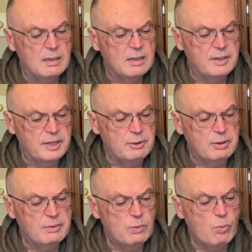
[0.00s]
they do
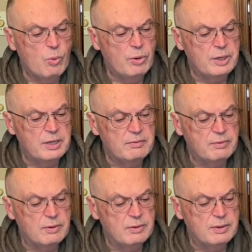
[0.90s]
give a warning
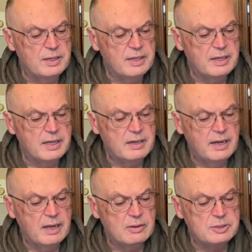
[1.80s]
for any kind of
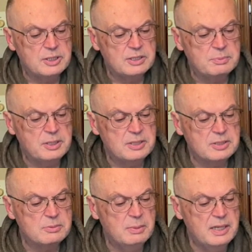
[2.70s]
allergies because
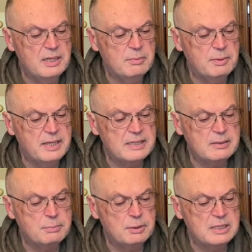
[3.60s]
it's made in a plant
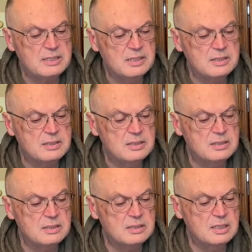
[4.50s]
that
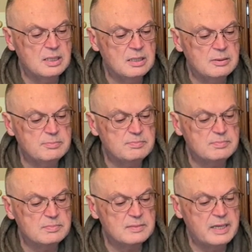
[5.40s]
processes
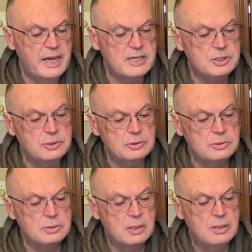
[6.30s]

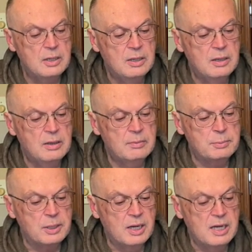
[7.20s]
cashews,
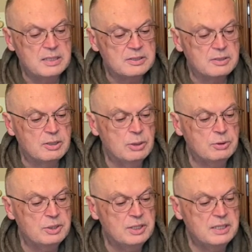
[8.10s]
pecans, and
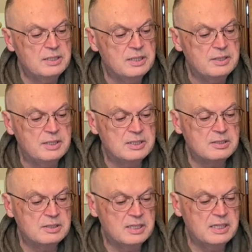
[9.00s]
coconut. It does
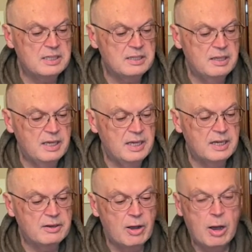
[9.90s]
contain egg
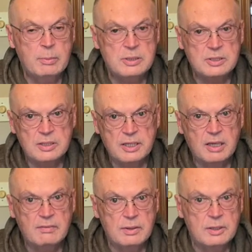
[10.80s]
and almonds, so they
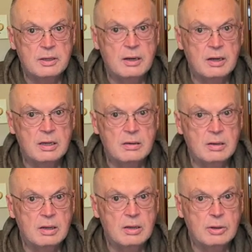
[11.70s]
give you the
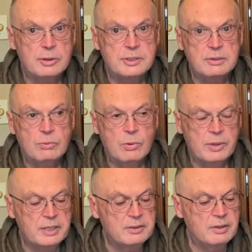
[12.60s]
allergic
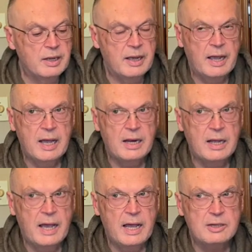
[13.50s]
warning,
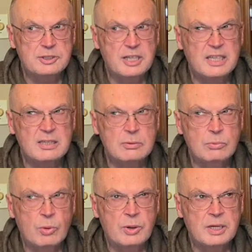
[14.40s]
allergenic
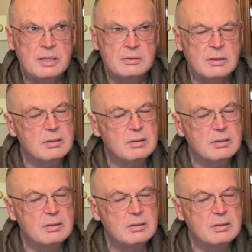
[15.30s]
warning.